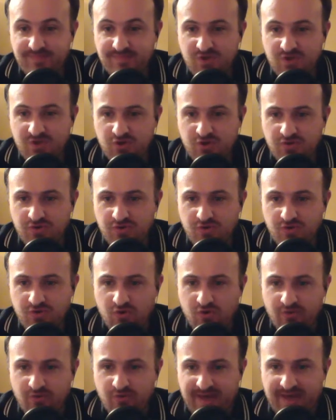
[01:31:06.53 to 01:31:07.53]
Couldn't
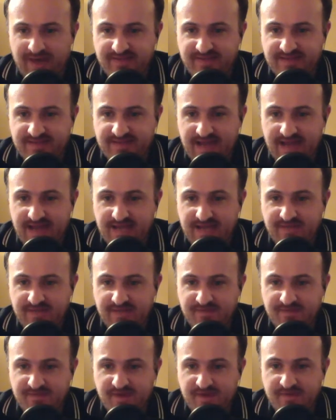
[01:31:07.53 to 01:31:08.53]
hold back the tide
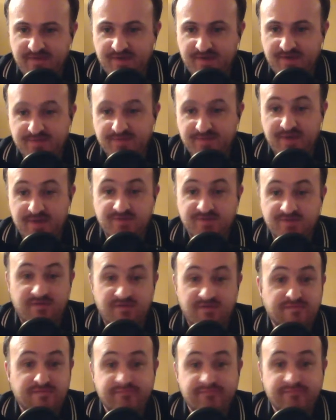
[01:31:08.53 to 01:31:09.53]
even £30,000 a
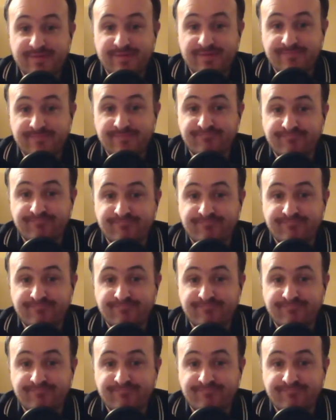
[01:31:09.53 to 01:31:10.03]
month.